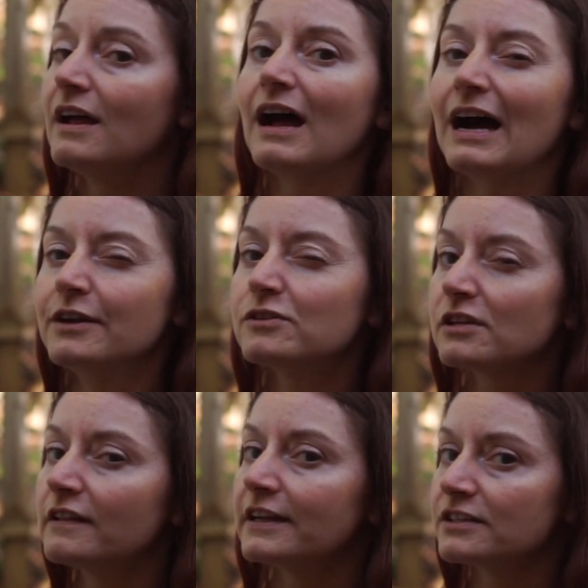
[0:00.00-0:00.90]
I
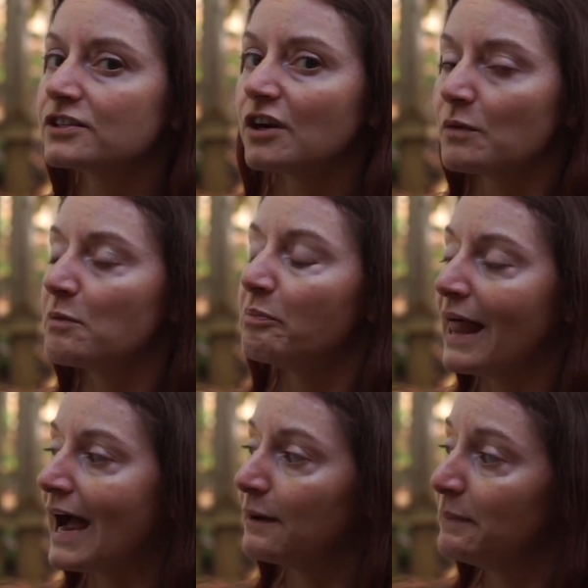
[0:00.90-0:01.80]
usually like to start with
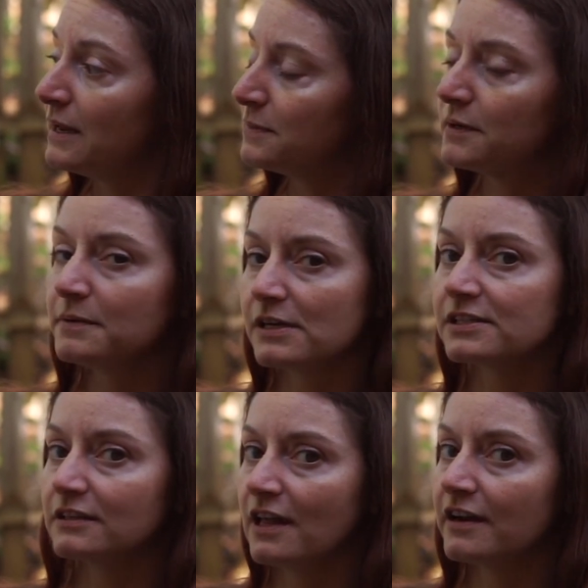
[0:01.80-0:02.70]
black paper because
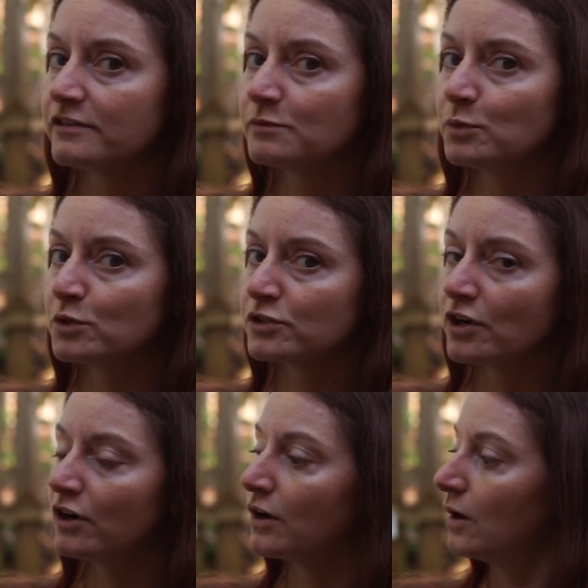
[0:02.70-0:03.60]
a lot of spores
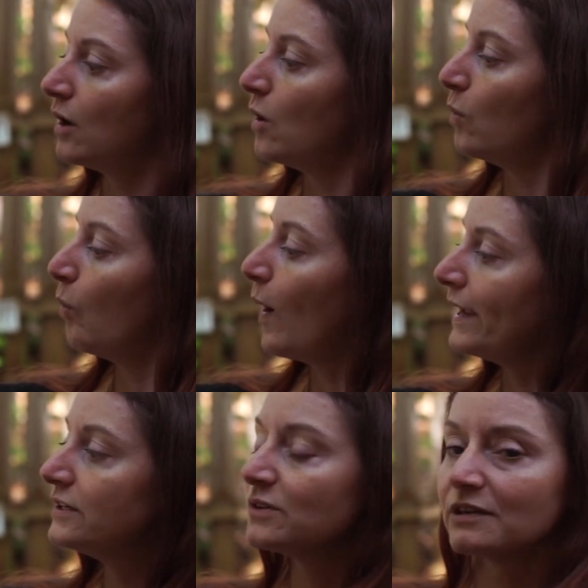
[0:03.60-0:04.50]
are
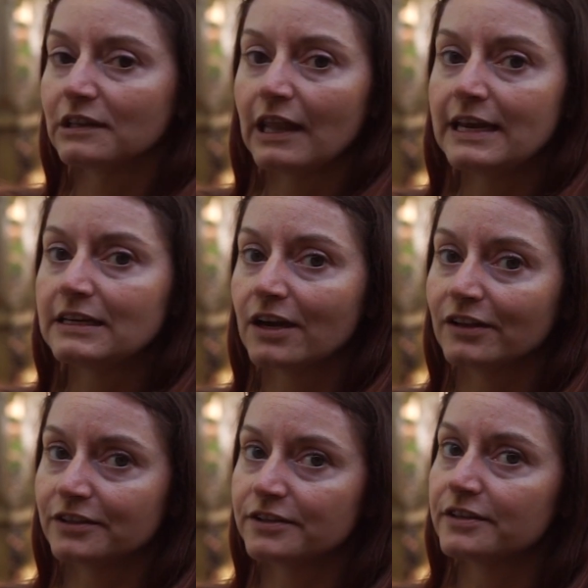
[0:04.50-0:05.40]
white or light
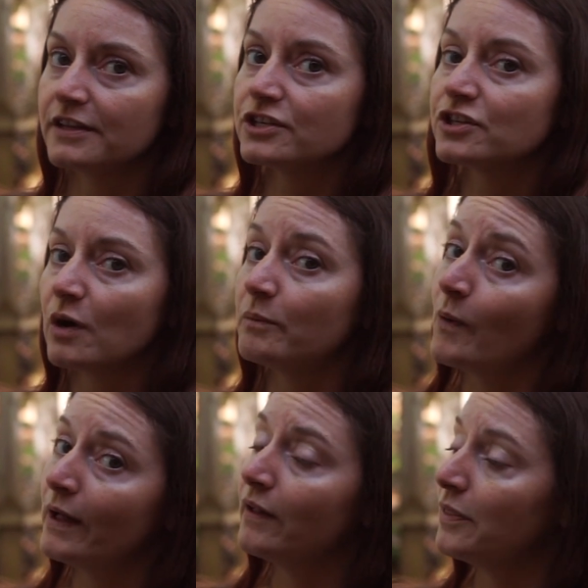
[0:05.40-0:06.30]
colored and they show up
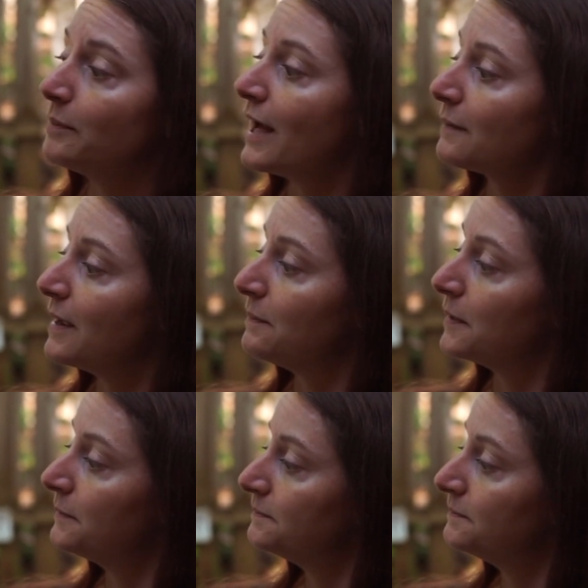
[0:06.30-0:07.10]
well on the black paper.